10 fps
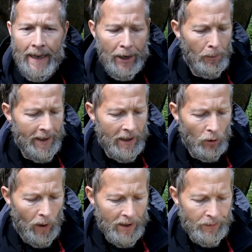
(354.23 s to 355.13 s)
you know
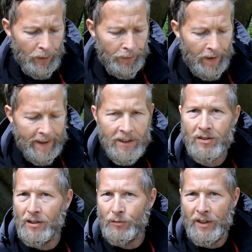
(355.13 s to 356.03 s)
making quite a few
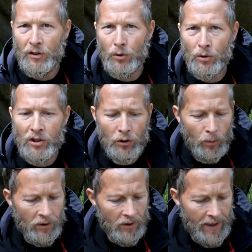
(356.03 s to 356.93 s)
fires this resource is
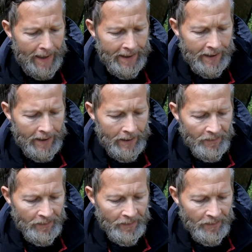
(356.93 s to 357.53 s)
always at hand